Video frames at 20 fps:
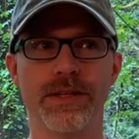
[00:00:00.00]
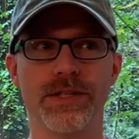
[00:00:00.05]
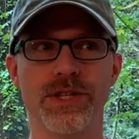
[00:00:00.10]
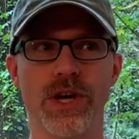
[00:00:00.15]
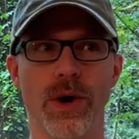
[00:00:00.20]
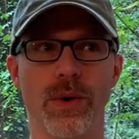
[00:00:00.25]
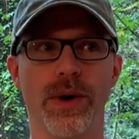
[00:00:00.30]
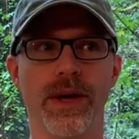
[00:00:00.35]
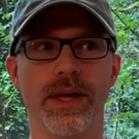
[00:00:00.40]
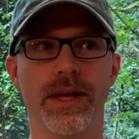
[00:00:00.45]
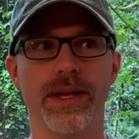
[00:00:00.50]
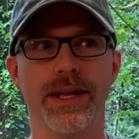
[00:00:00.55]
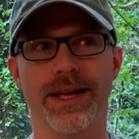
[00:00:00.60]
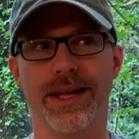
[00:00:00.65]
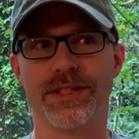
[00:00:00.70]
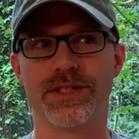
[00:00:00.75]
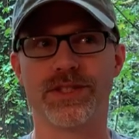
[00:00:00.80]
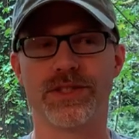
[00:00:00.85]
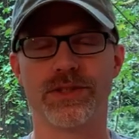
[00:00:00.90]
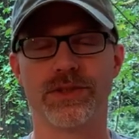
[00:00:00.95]
So
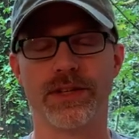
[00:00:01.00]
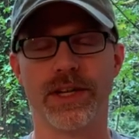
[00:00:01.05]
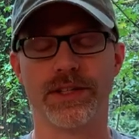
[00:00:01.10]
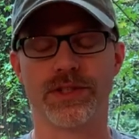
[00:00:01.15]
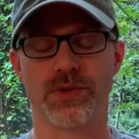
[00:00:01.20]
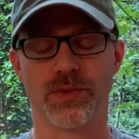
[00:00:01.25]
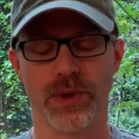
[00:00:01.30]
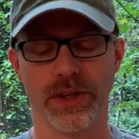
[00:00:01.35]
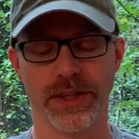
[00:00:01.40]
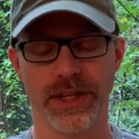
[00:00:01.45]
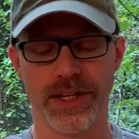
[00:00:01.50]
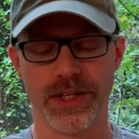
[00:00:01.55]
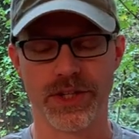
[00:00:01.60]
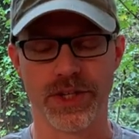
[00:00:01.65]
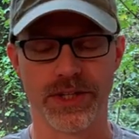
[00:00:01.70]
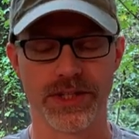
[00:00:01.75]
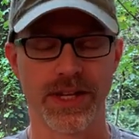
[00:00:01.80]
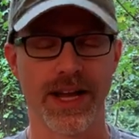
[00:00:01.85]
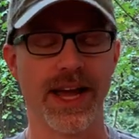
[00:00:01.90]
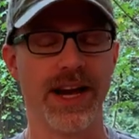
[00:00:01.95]
it's really
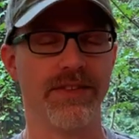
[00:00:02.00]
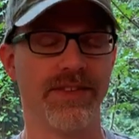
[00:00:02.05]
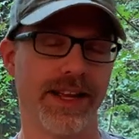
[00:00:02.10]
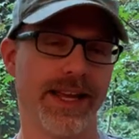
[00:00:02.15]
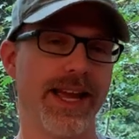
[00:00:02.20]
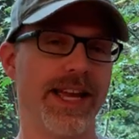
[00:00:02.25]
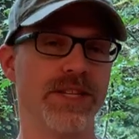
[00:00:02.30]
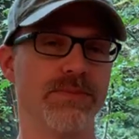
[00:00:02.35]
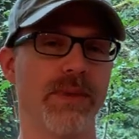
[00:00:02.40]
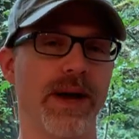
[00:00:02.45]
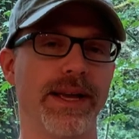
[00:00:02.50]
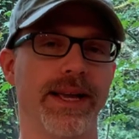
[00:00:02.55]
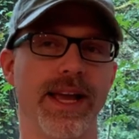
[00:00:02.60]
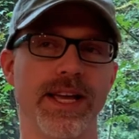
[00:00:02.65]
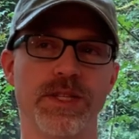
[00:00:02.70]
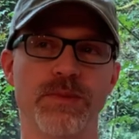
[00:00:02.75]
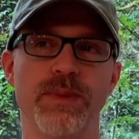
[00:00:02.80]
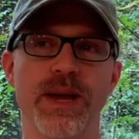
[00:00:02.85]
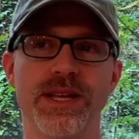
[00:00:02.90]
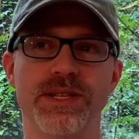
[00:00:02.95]
just kind of a
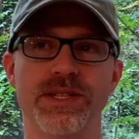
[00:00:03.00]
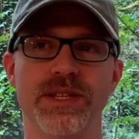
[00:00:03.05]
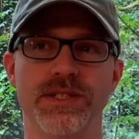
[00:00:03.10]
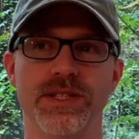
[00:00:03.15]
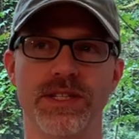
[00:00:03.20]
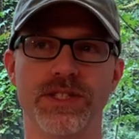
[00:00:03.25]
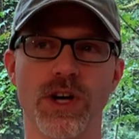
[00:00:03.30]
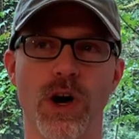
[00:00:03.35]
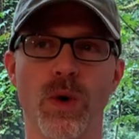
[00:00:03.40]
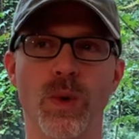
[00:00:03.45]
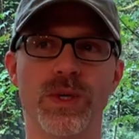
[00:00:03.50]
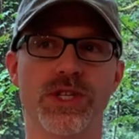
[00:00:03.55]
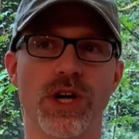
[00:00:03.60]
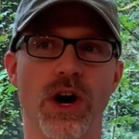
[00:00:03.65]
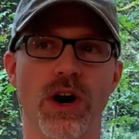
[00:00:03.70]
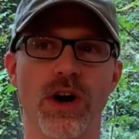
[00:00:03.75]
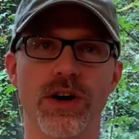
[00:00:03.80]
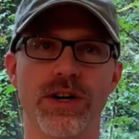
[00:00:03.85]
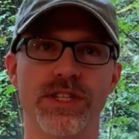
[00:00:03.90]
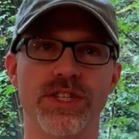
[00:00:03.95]
case-by-case basis. It's always
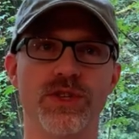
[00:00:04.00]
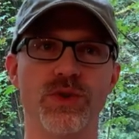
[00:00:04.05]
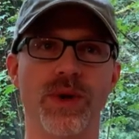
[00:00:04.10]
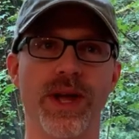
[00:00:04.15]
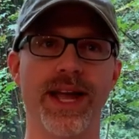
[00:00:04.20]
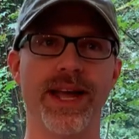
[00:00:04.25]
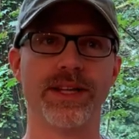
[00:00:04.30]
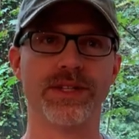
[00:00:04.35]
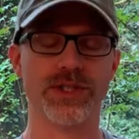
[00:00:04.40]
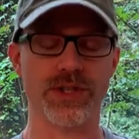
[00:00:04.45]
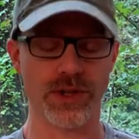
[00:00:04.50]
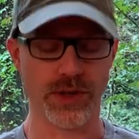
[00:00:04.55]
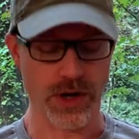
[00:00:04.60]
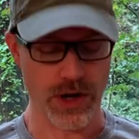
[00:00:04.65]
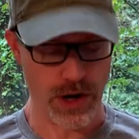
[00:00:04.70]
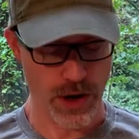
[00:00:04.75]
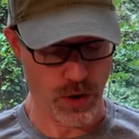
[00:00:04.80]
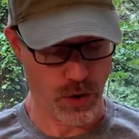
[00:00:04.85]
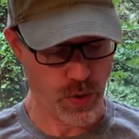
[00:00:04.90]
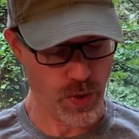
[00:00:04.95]
hard to answer
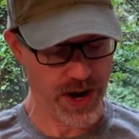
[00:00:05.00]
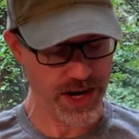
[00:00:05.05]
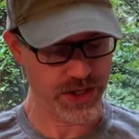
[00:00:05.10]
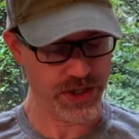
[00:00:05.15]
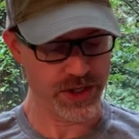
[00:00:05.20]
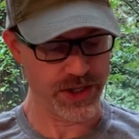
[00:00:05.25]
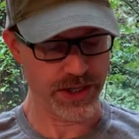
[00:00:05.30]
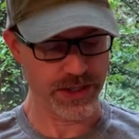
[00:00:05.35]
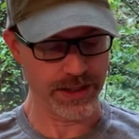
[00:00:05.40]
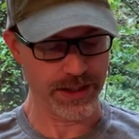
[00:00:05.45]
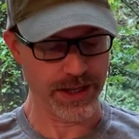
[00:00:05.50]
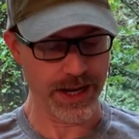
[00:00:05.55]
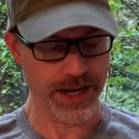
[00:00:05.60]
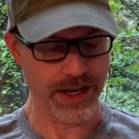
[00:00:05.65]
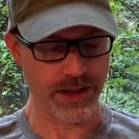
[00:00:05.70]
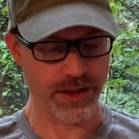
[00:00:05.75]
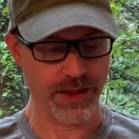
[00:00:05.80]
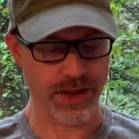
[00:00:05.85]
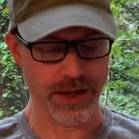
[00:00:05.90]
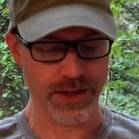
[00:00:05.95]
a question
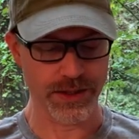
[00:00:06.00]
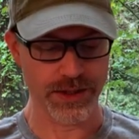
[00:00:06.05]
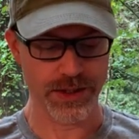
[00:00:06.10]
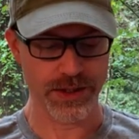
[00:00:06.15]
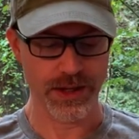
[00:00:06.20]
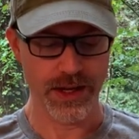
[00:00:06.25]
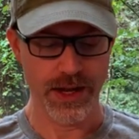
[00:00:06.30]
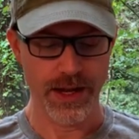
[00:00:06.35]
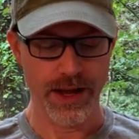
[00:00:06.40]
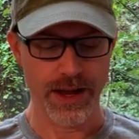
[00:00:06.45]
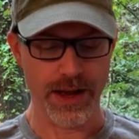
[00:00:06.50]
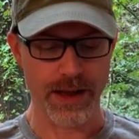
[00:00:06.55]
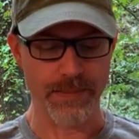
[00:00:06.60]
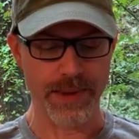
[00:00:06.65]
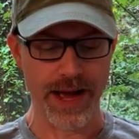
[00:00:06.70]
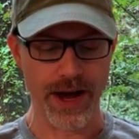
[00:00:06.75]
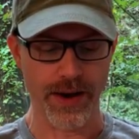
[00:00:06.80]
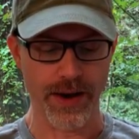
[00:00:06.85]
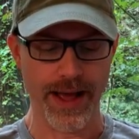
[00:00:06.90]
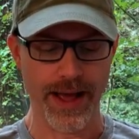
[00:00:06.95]
like this
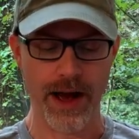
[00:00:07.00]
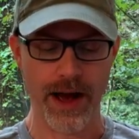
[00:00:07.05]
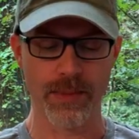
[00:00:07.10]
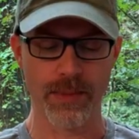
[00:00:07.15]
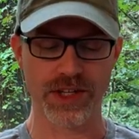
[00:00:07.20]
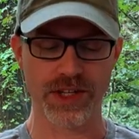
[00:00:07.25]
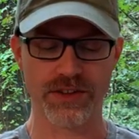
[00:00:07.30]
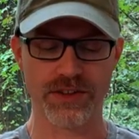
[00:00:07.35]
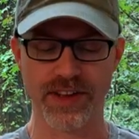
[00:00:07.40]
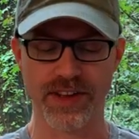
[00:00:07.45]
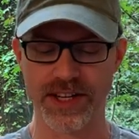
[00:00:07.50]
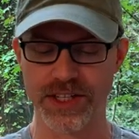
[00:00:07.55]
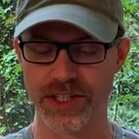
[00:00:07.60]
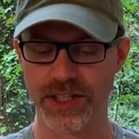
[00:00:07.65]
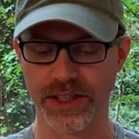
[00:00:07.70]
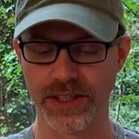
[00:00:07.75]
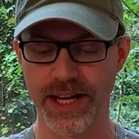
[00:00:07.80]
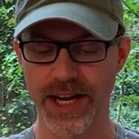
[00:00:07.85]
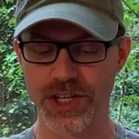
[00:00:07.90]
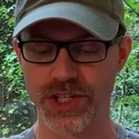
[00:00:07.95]
about how much
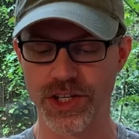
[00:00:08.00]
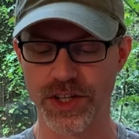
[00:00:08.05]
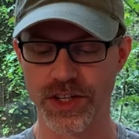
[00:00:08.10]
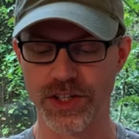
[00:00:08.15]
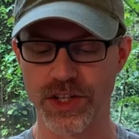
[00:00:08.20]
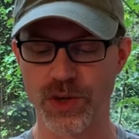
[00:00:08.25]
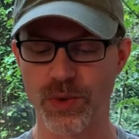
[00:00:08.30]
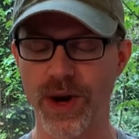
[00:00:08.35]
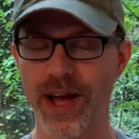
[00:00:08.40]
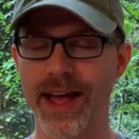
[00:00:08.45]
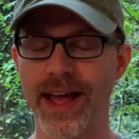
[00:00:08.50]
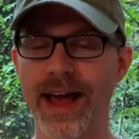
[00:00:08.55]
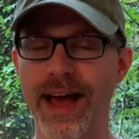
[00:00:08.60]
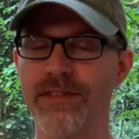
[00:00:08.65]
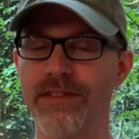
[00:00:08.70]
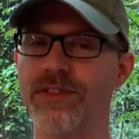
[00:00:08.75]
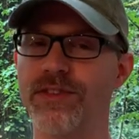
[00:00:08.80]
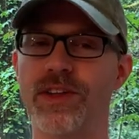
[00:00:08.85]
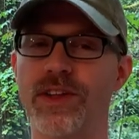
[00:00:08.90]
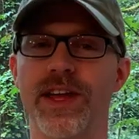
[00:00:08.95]
ventilation do I
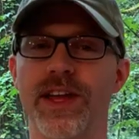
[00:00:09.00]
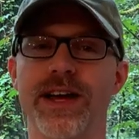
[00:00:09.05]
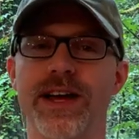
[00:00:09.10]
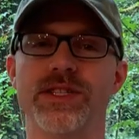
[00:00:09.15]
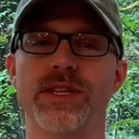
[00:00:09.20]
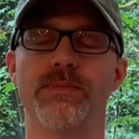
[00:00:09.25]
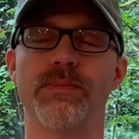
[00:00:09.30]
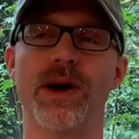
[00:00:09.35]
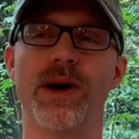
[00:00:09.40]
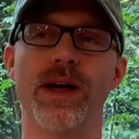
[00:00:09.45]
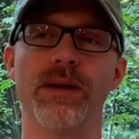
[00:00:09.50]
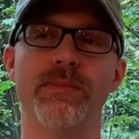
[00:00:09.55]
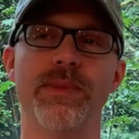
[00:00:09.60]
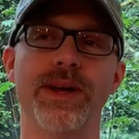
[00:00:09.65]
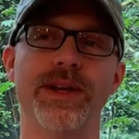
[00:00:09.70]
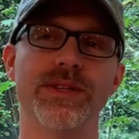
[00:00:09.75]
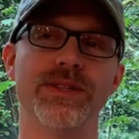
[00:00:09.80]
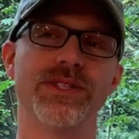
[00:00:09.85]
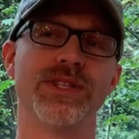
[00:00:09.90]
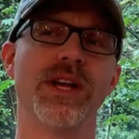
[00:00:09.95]
have for the isopod
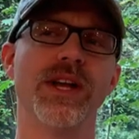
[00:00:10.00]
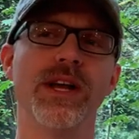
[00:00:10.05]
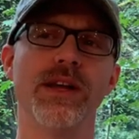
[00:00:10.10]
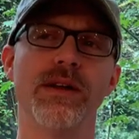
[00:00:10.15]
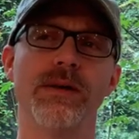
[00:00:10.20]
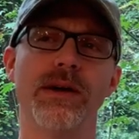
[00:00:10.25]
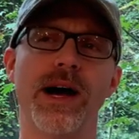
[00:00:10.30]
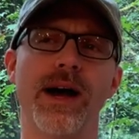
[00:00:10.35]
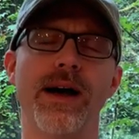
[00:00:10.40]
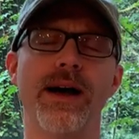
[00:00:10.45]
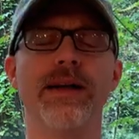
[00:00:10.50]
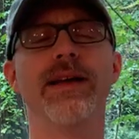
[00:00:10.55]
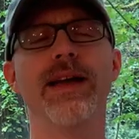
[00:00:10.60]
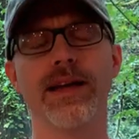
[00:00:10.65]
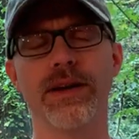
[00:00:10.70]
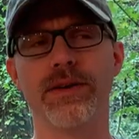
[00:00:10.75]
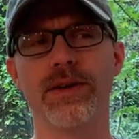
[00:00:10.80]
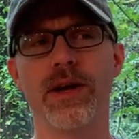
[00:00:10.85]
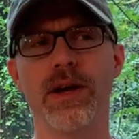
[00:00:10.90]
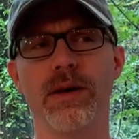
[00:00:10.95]
bins.
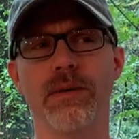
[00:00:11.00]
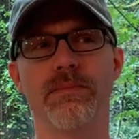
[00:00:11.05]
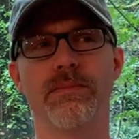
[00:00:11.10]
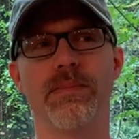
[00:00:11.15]
And